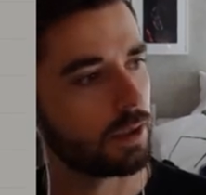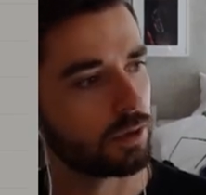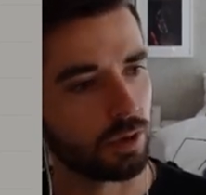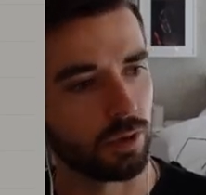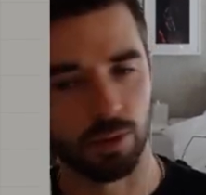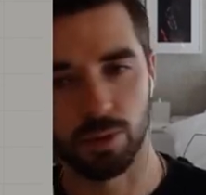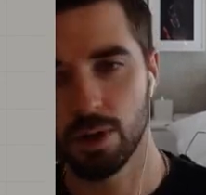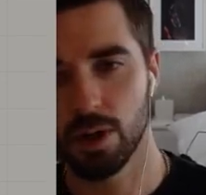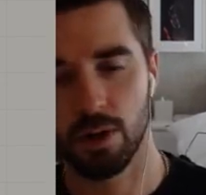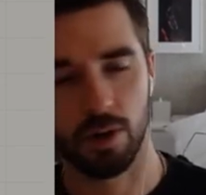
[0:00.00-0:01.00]
to
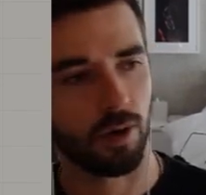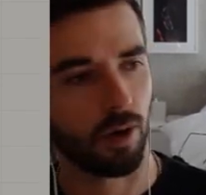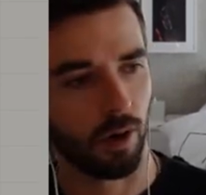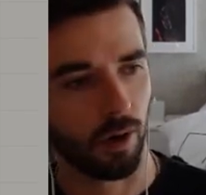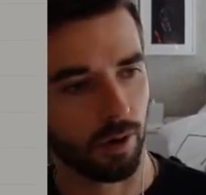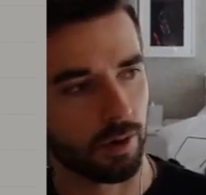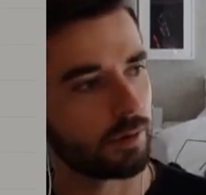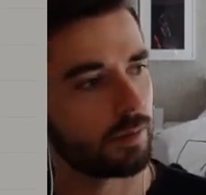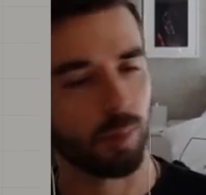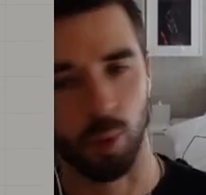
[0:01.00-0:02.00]
our
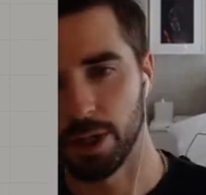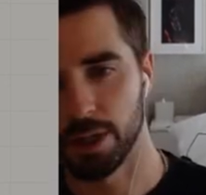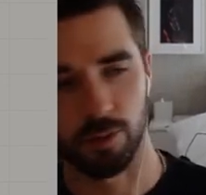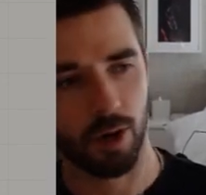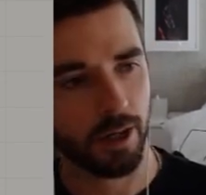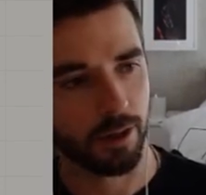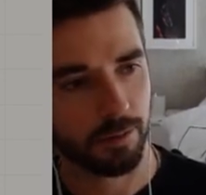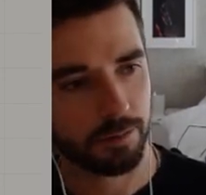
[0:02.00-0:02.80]
point in Rhino.